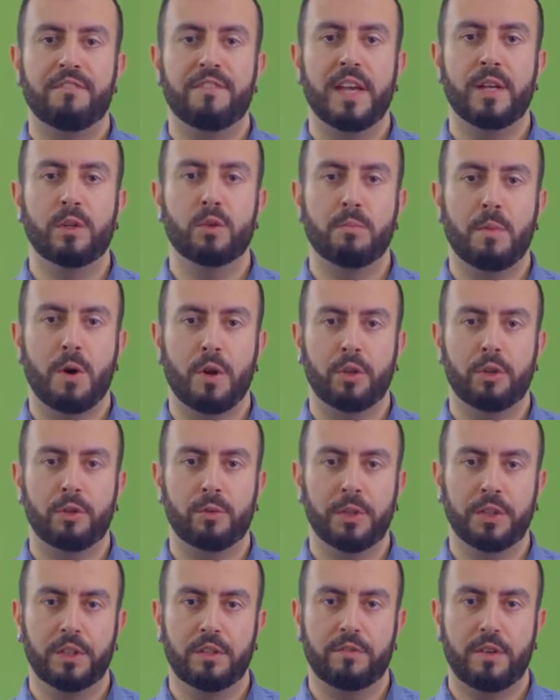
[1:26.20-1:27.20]
fetal
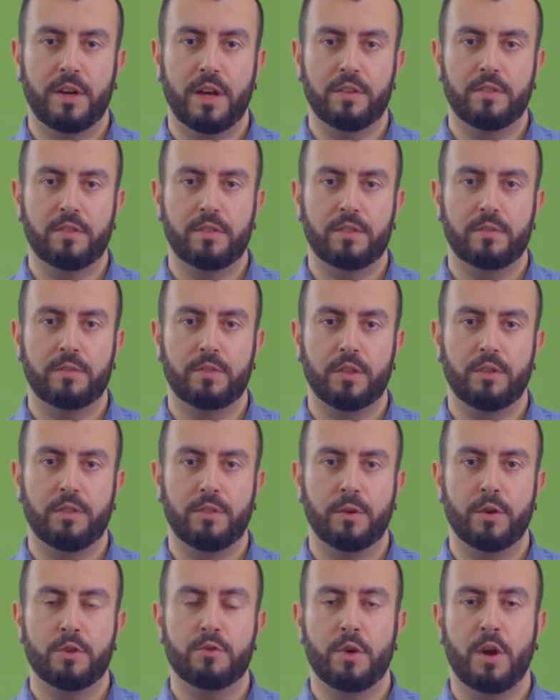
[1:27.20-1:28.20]
monitoring device for the
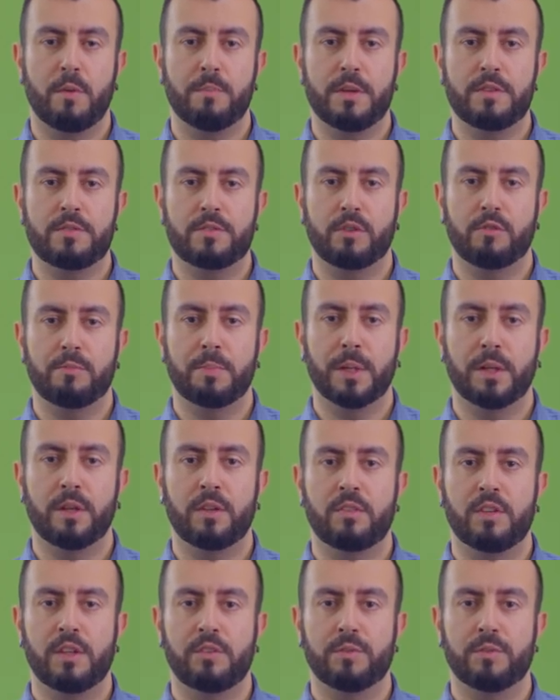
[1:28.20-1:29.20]
third trimester of pregnancy